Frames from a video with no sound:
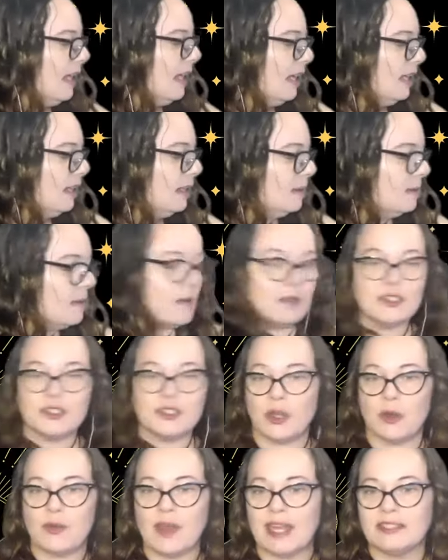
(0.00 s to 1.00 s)

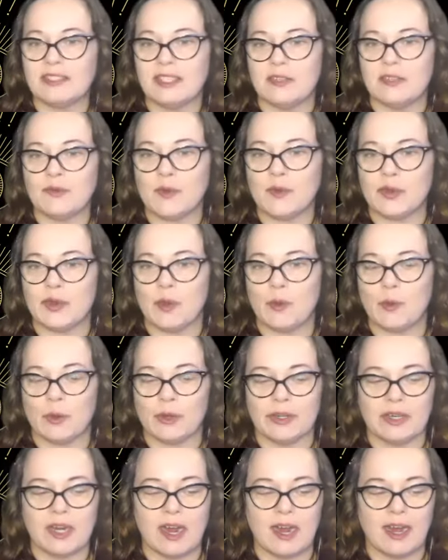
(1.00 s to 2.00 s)
So that's it for the
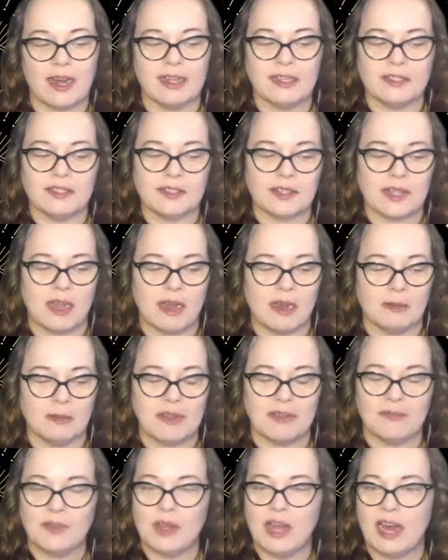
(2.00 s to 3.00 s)
order, guys.
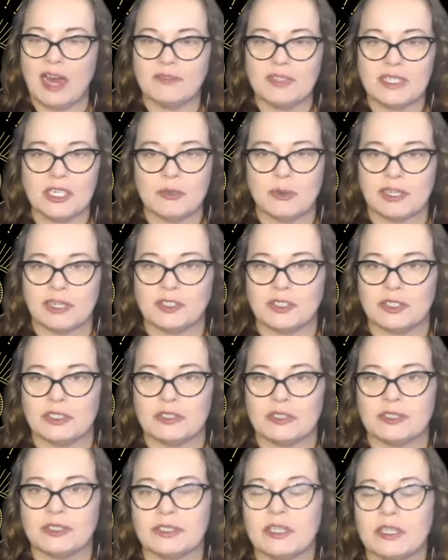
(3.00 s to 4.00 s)
If you have any
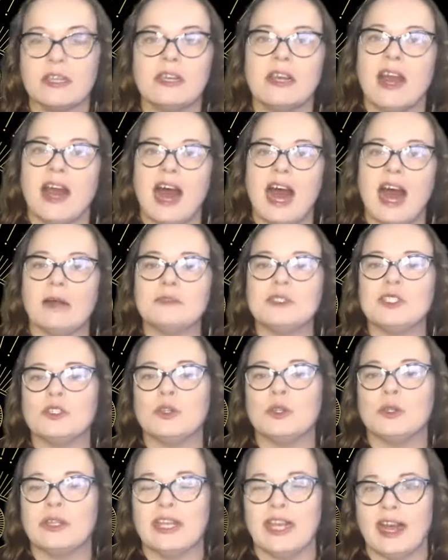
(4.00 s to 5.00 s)
questions,
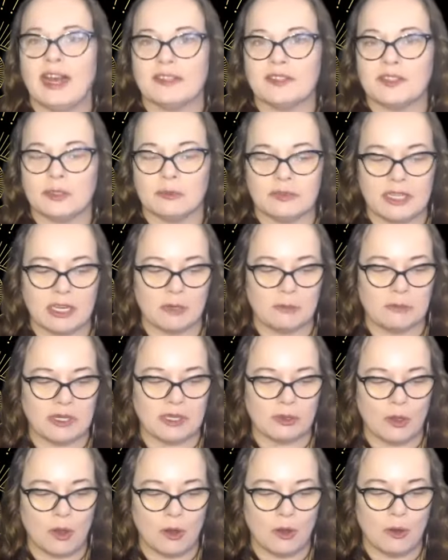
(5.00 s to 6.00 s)
absolutely ask them down
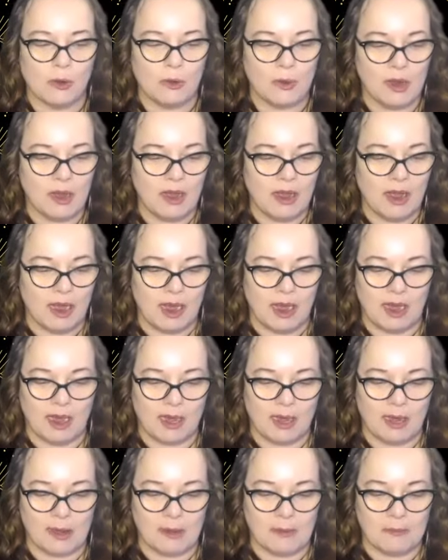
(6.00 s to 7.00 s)
below.
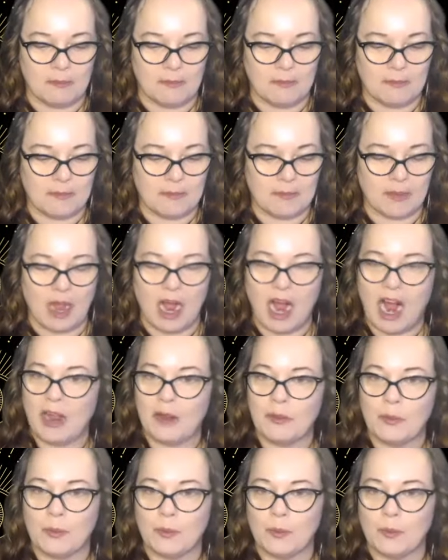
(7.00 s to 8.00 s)

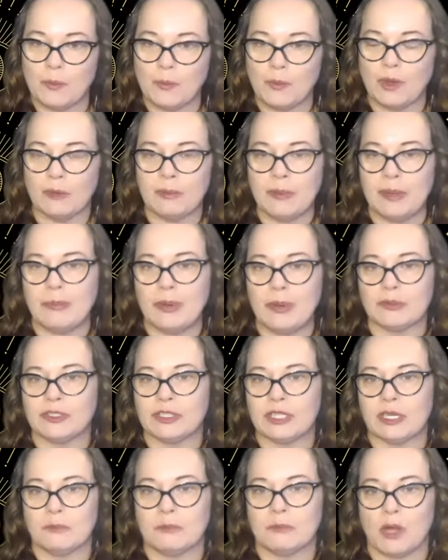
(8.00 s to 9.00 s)
I will be
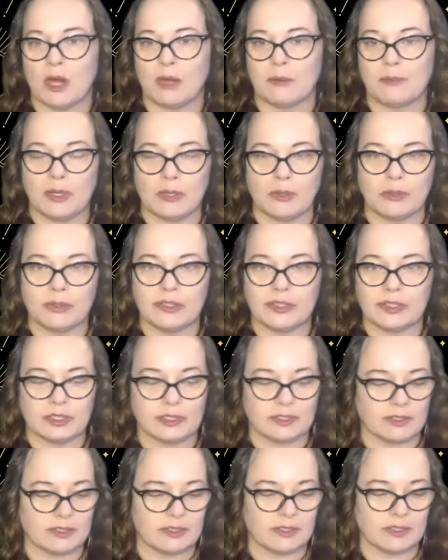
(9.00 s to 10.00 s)
posting blog
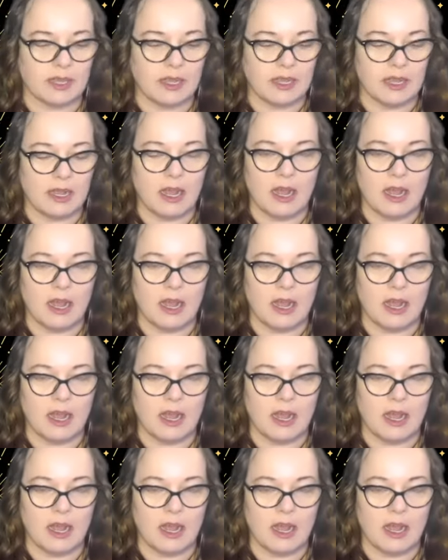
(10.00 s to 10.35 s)
posts